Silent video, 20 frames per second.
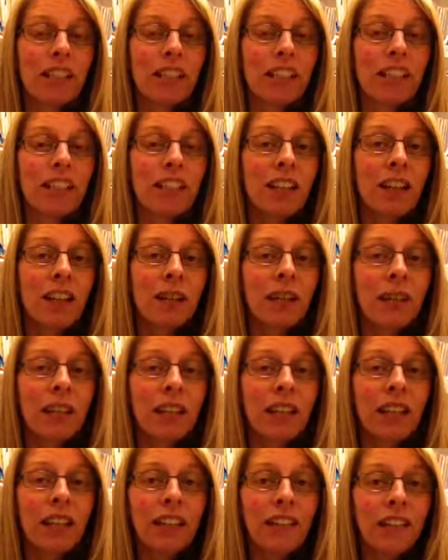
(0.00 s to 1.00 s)
So,
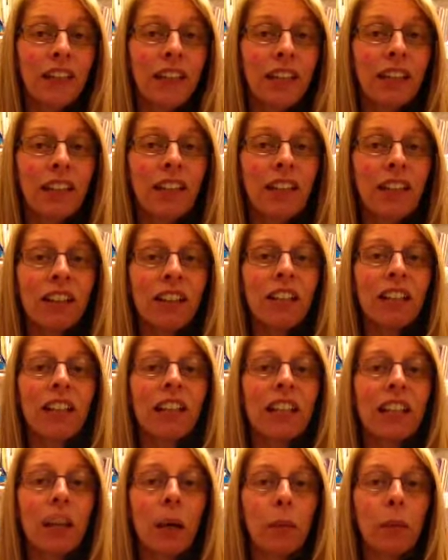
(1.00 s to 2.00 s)
if that kind of
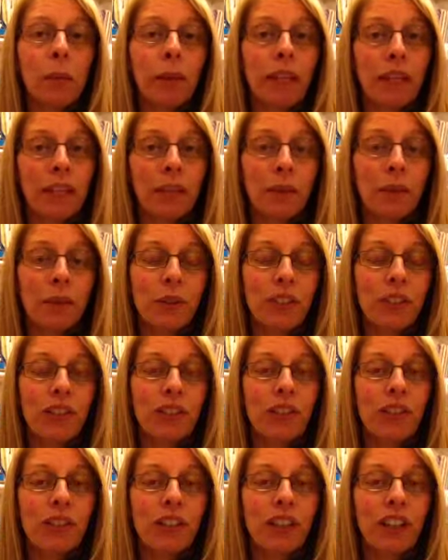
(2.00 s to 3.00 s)
thing appeals
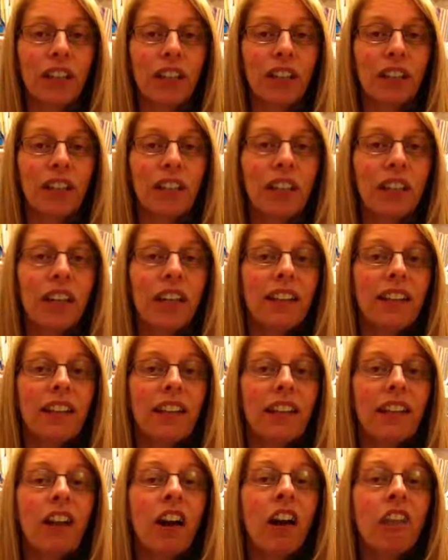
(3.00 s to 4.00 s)
to you,
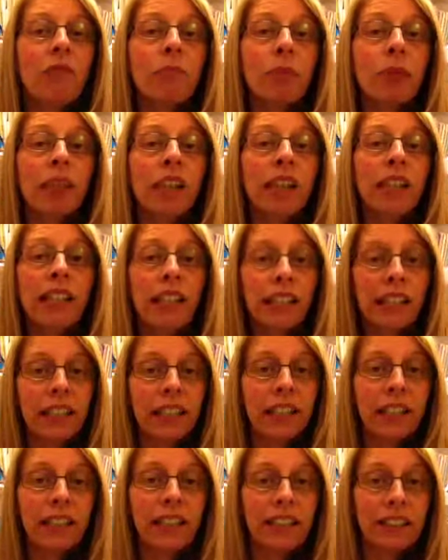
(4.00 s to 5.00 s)
then I've put a
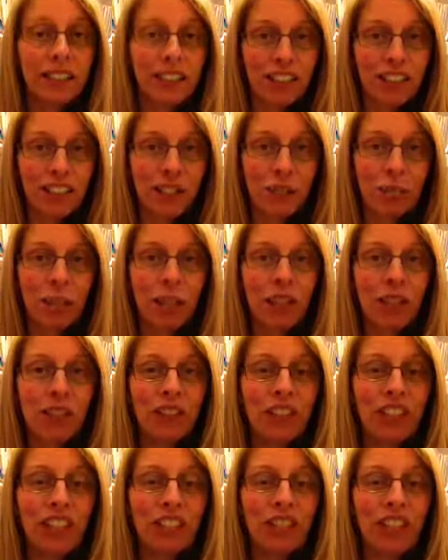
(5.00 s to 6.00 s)
link just below
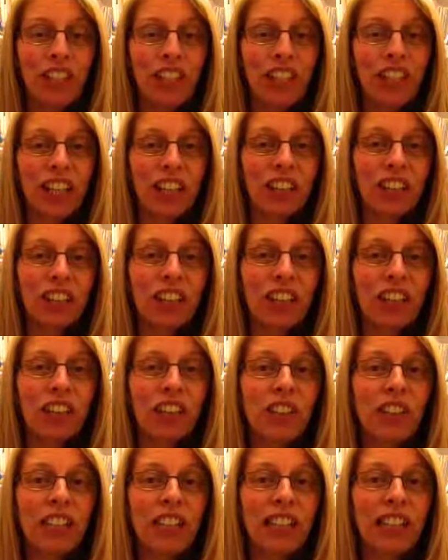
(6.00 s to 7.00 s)
this video that
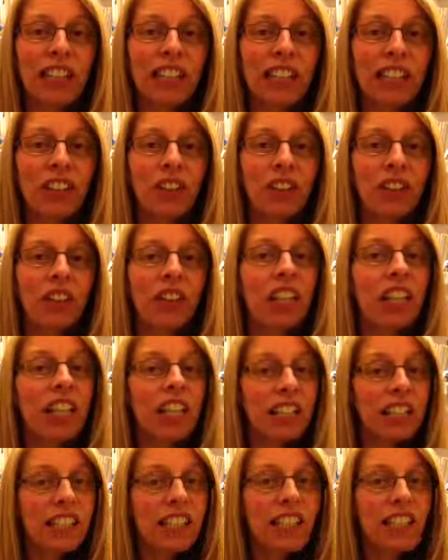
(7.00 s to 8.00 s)
you can click on
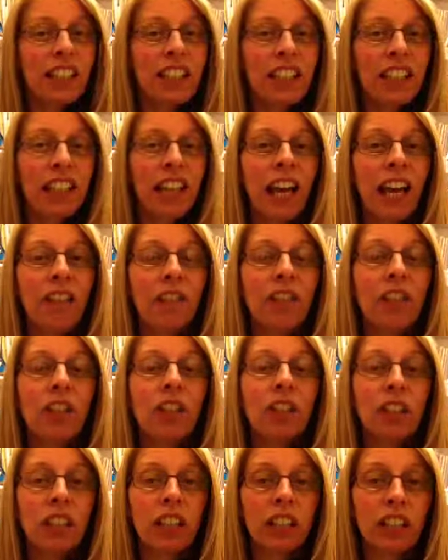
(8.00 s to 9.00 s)
so that you can have a
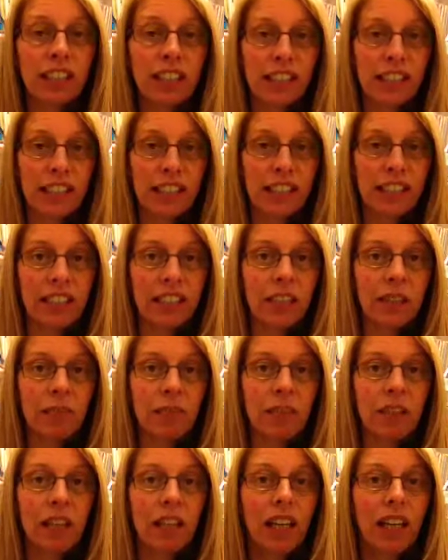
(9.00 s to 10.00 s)
look at the
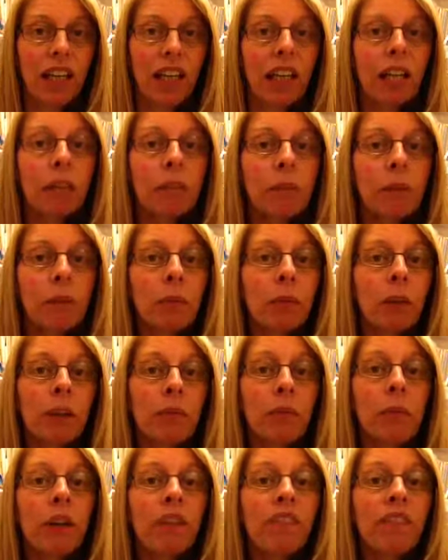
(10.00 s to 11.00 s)
system. It'll uh, be one
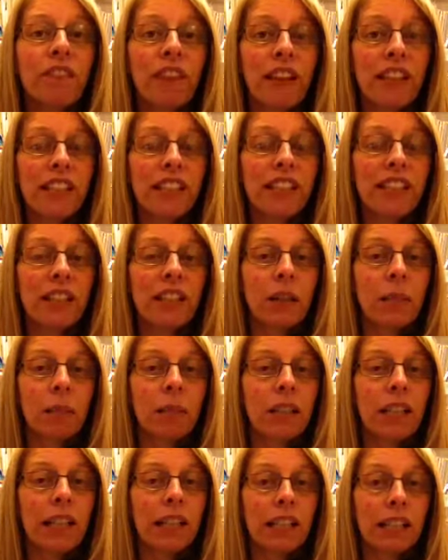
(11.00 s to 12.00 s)
of my friends that'll
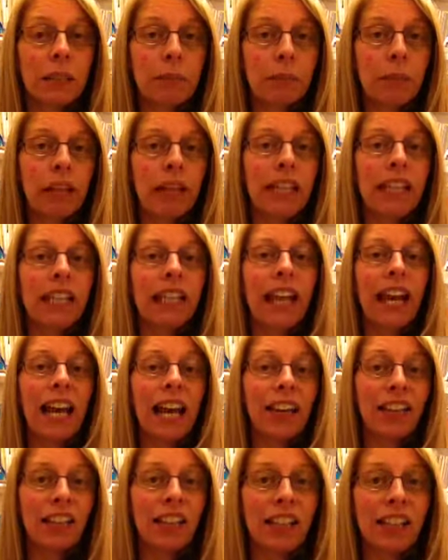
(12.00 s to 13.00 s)
be explaining
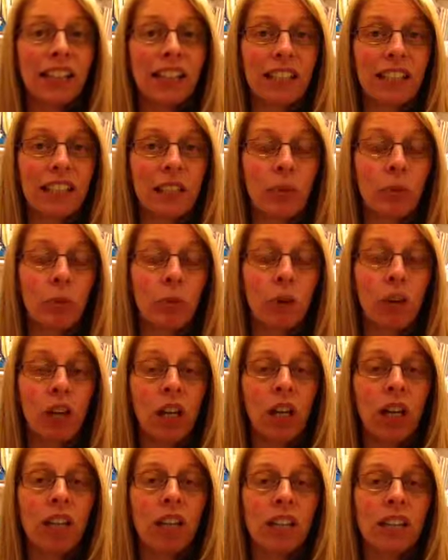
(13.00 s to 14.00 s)
how that system
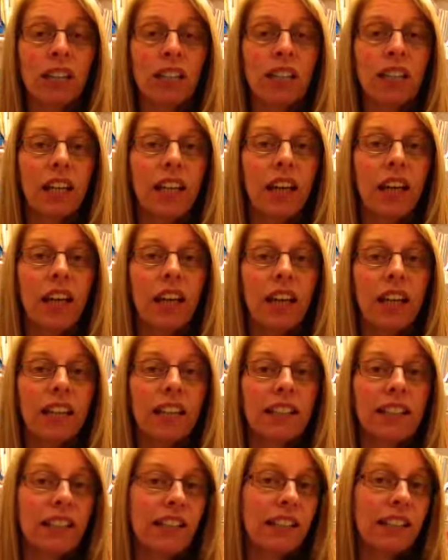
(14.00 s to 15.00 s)
works
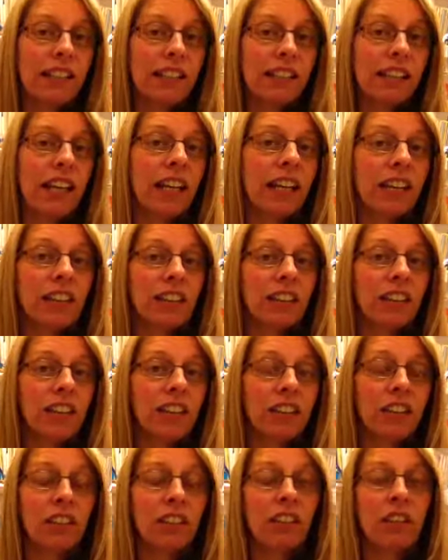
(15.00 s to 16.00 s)
and, and saying to
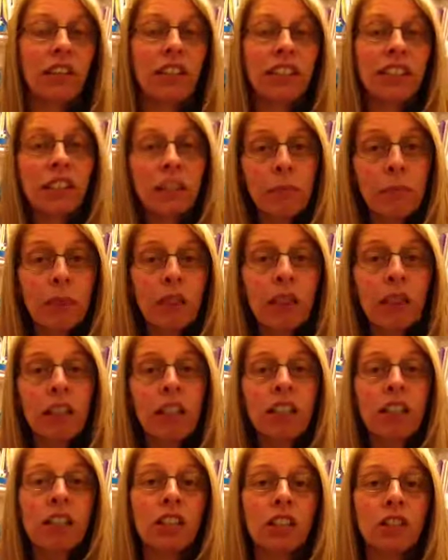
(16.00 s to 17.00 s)
you, you know, a similar
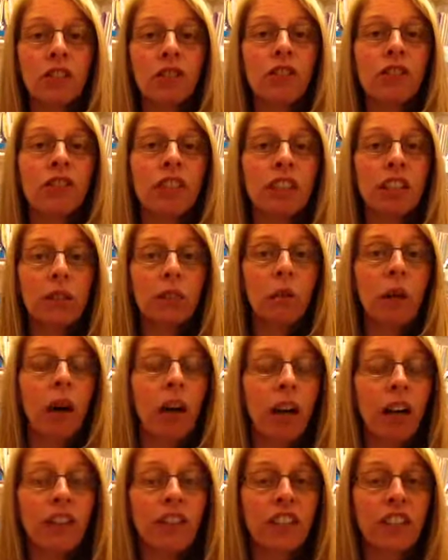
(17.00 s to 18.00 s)
kind of story to what
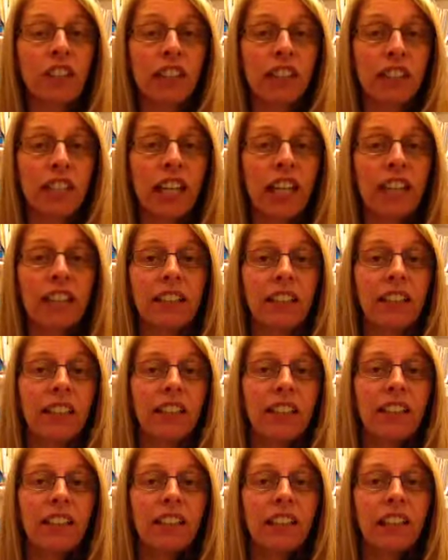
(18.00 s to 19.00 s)
I've just said,
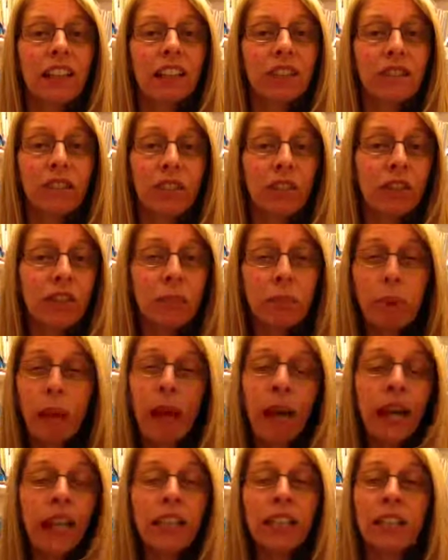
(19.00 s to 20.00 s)
that if you're in
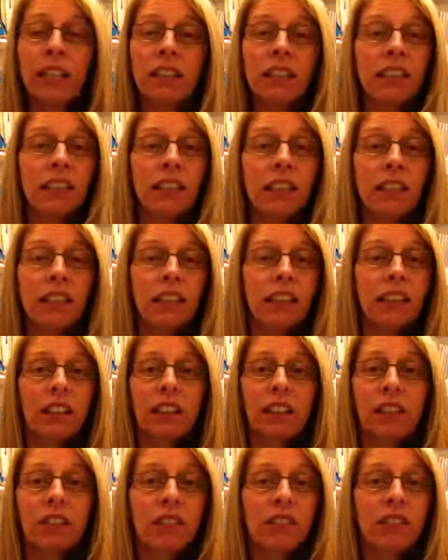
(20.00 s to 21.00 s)
pain and
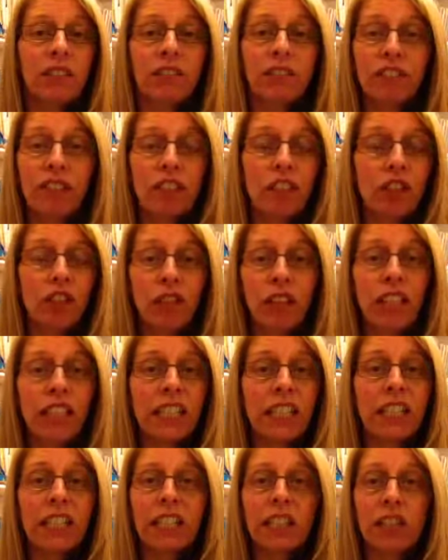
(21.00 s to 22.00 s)
you know you're
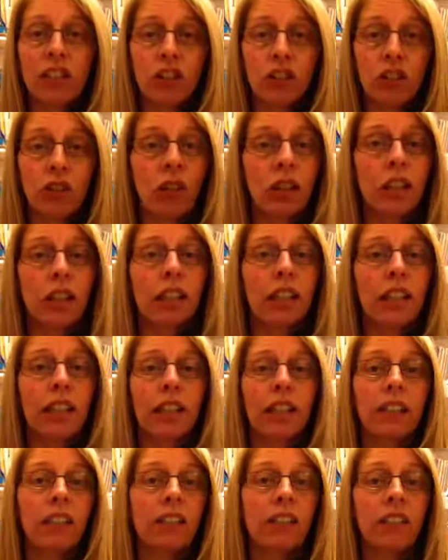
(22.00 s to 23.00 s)
frustrated and
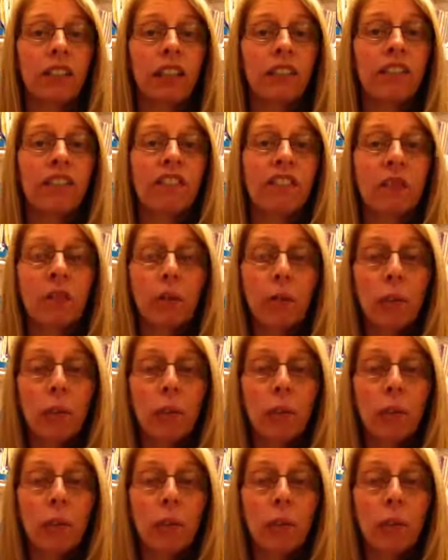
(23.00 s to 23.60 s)
struggling and looking for a